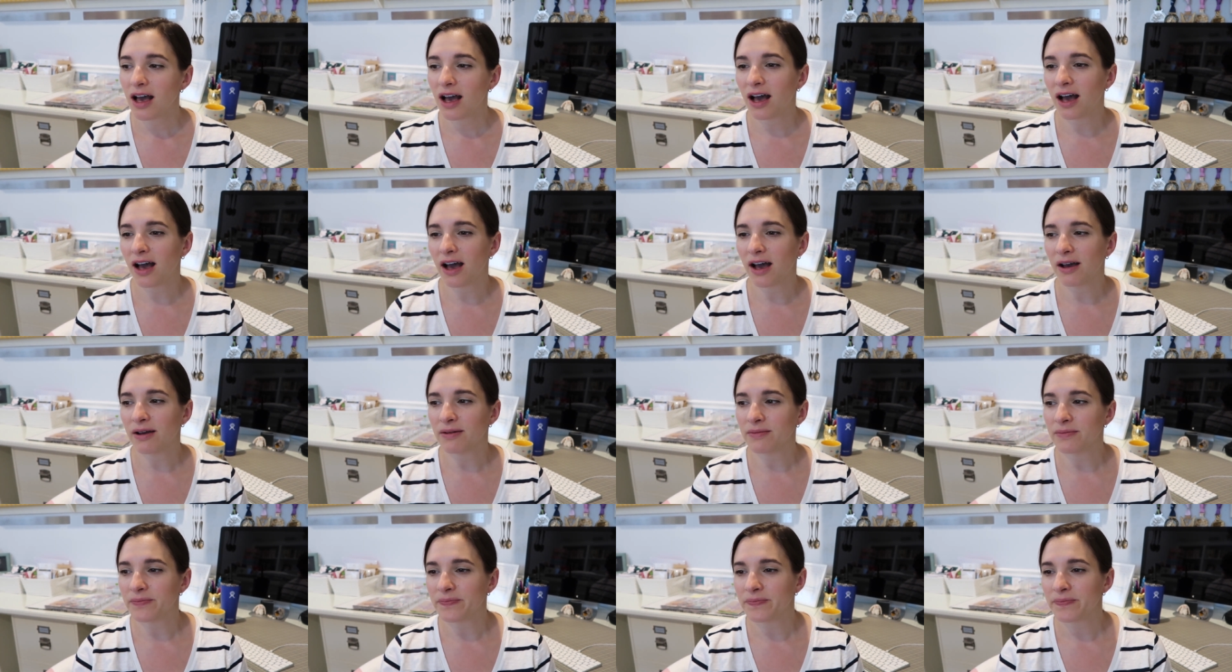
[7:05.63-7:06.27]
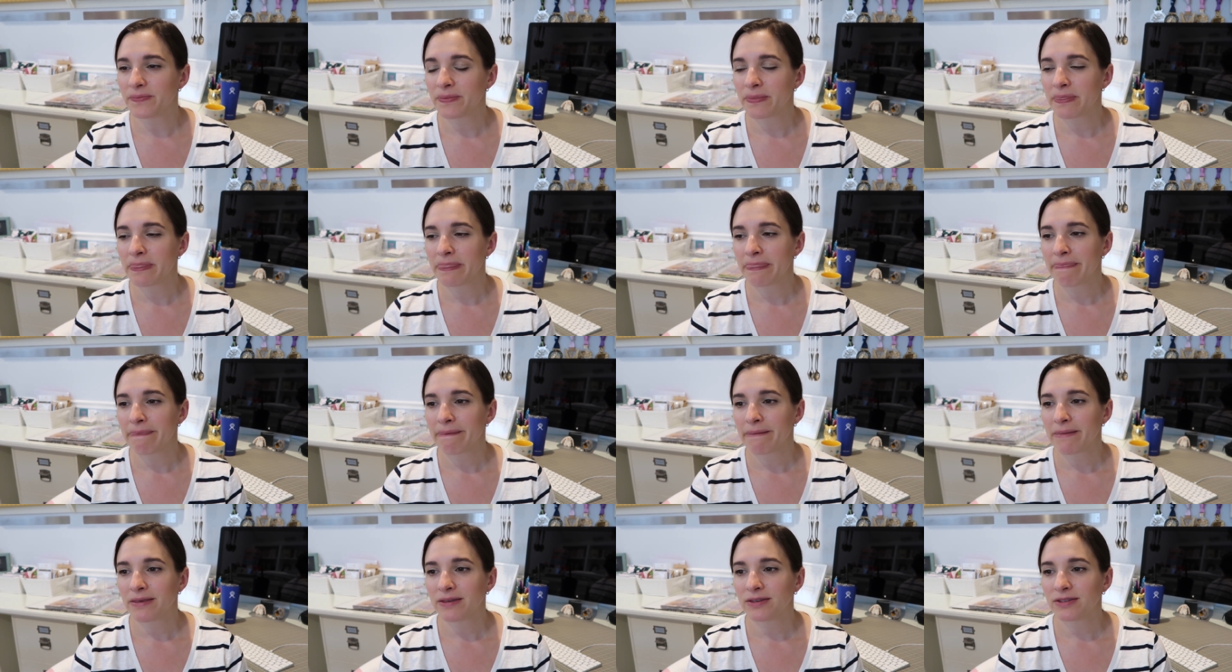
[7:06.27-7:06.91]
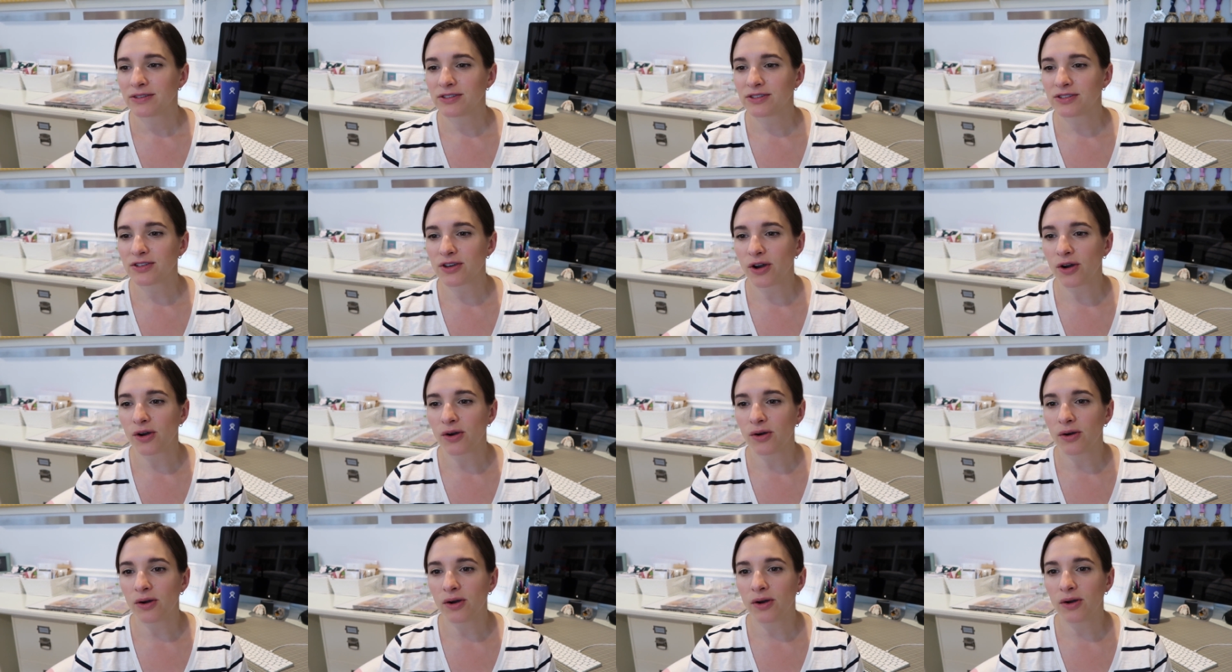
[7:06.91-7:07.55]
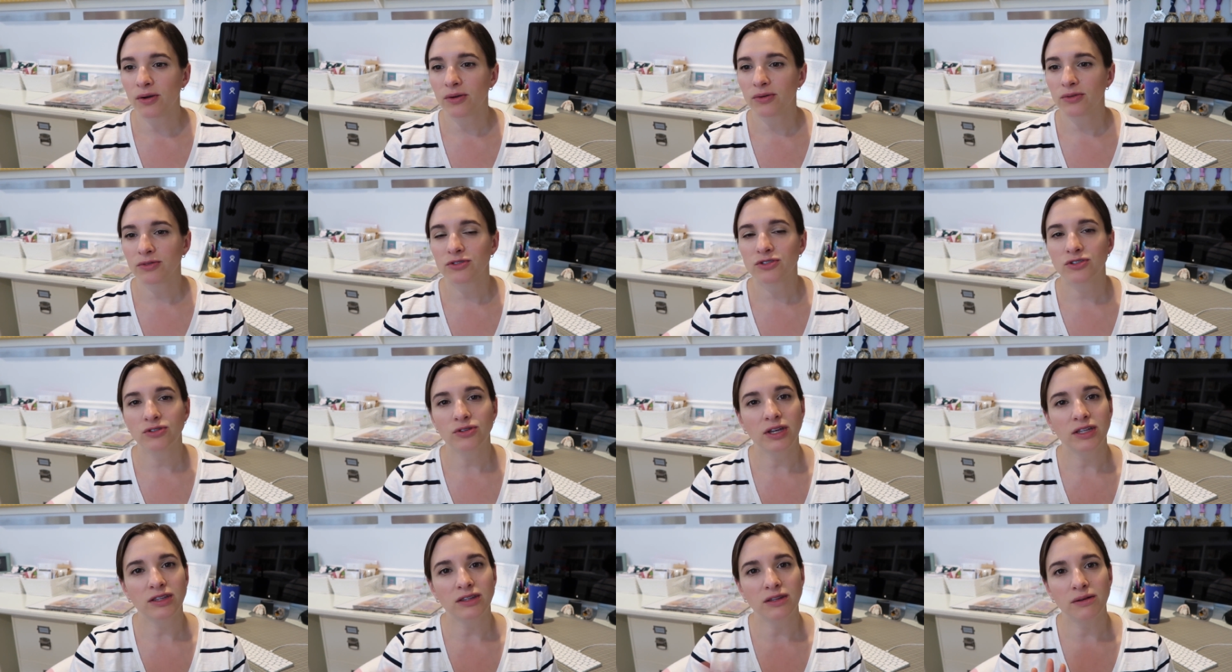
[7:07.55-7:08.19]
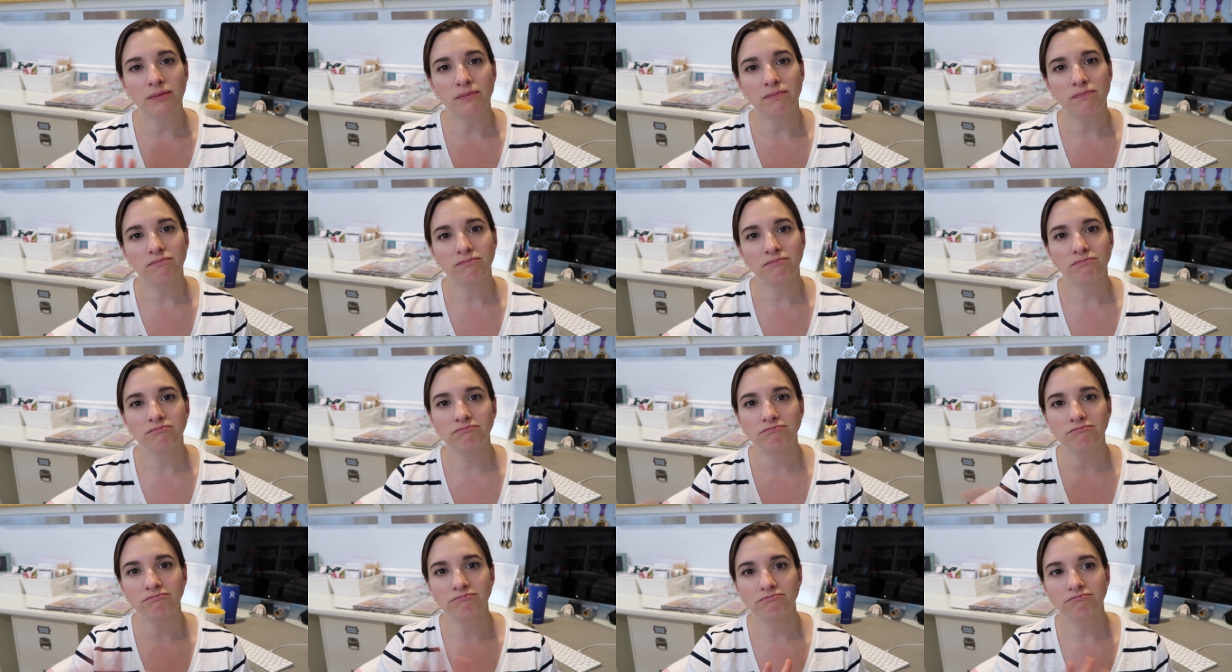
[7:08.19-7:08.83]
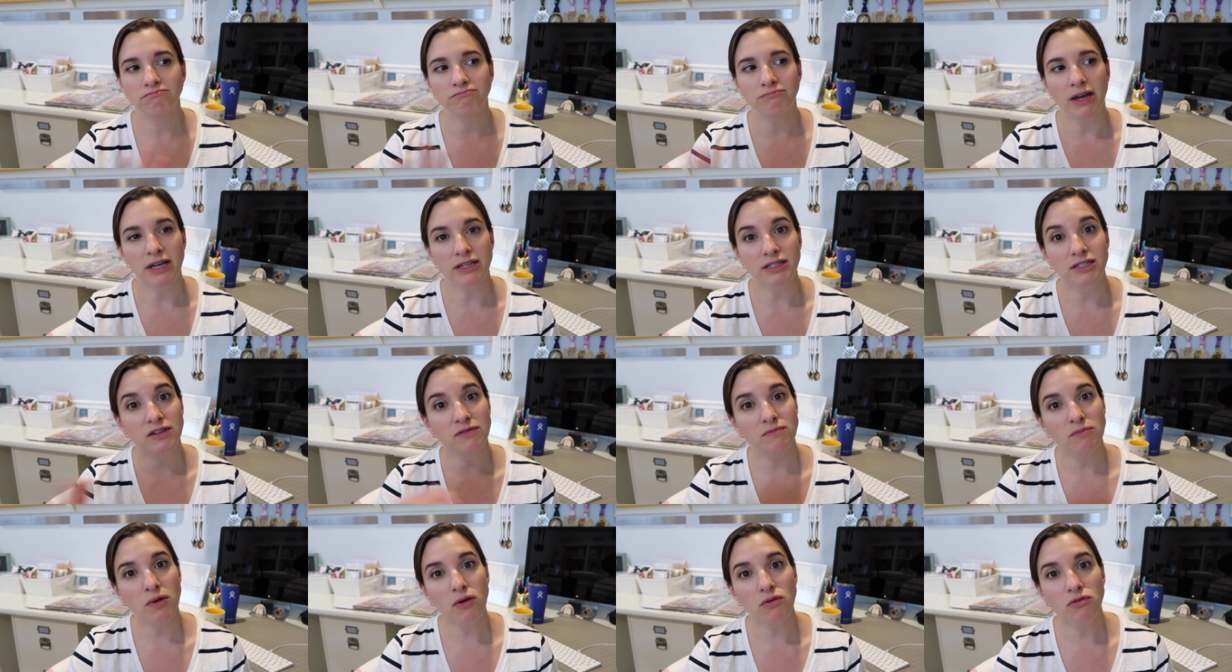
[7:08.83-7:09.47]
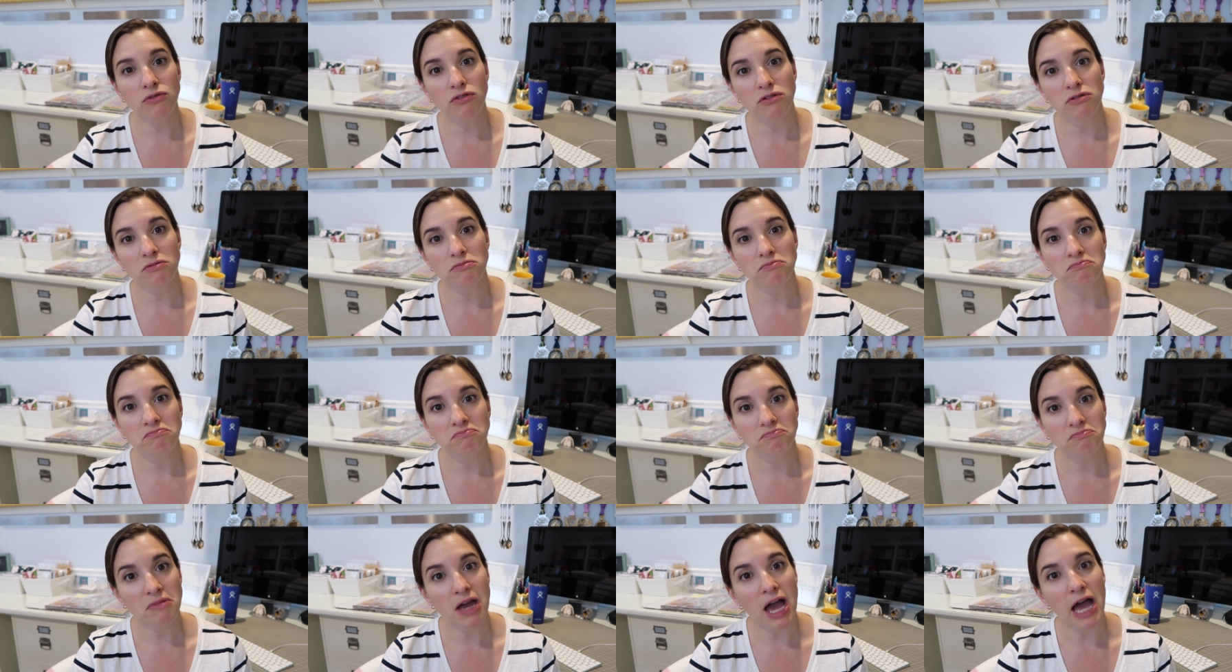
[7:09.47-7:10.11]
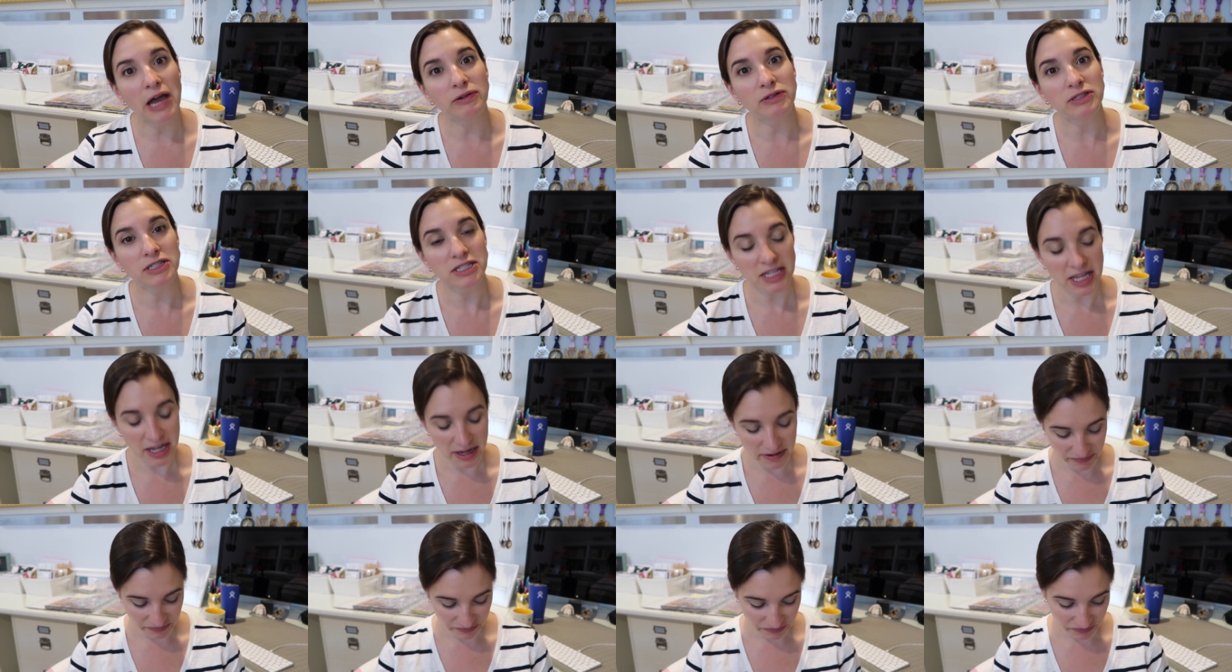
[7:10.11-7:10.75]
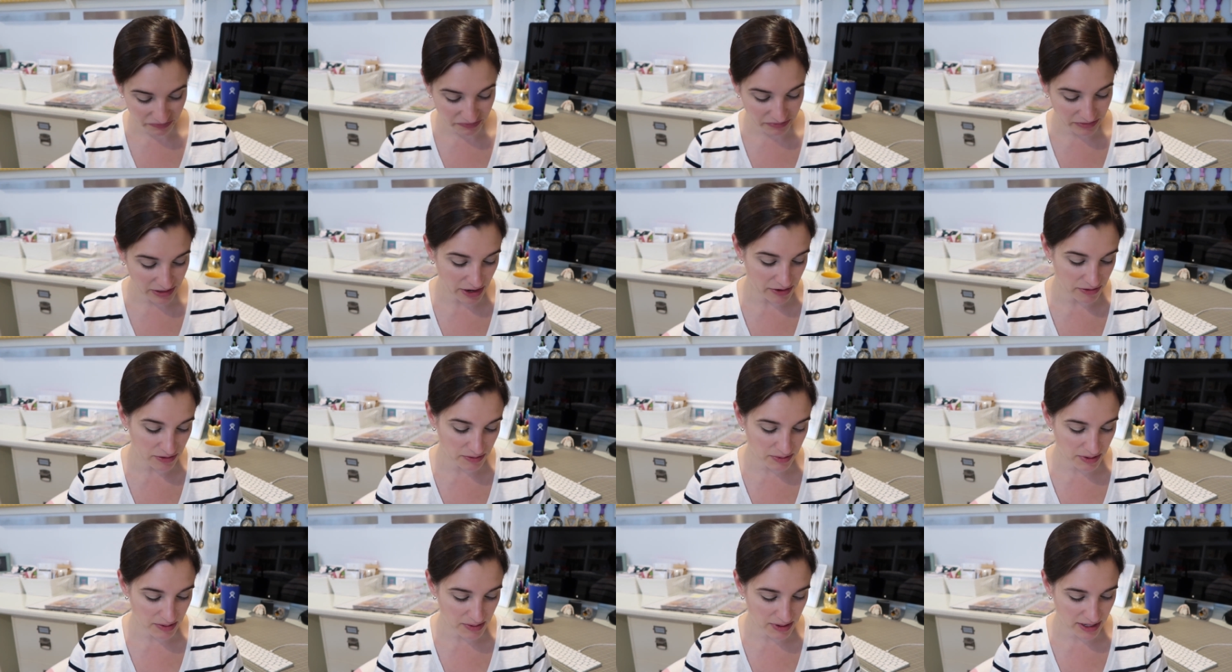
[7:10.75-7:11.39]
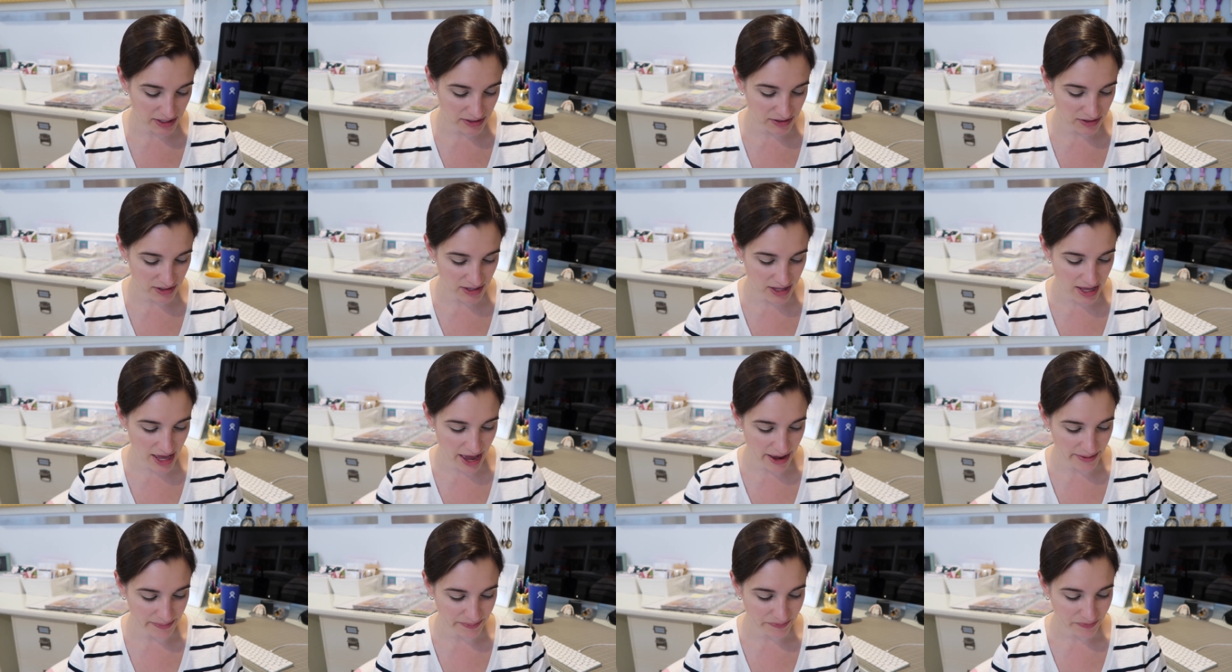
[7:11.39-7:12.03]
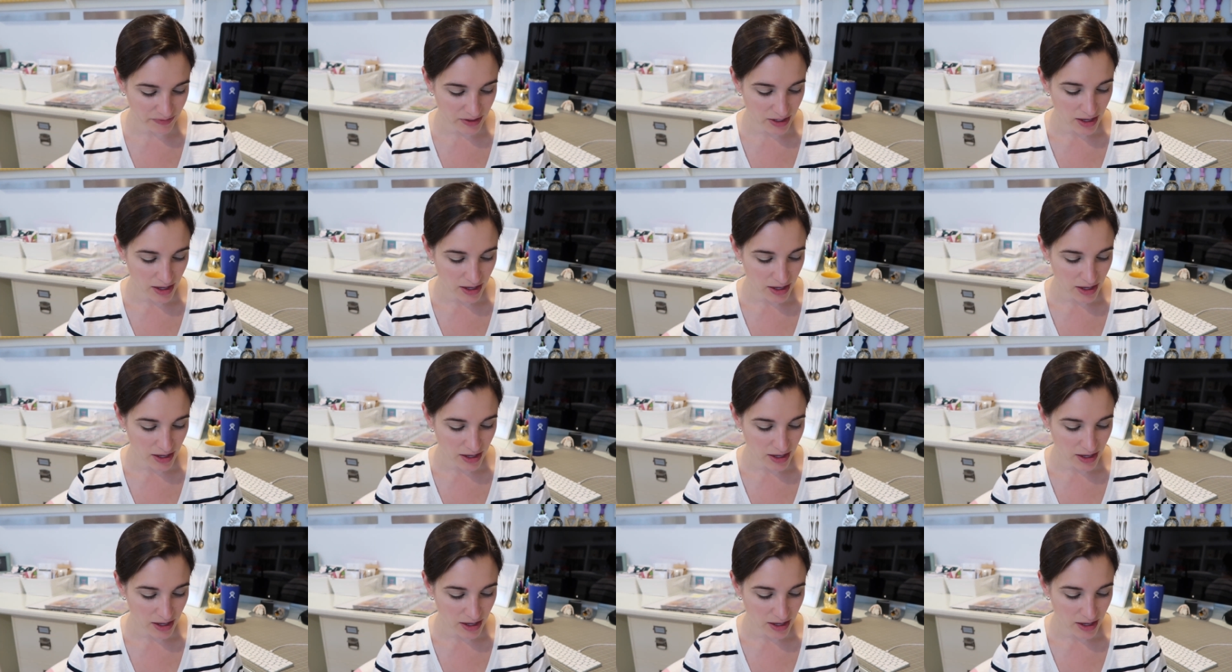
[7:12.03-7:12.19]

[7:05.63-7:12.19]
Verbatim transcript: Um, So she'll get the best of both, I would say. That would be my answer to that.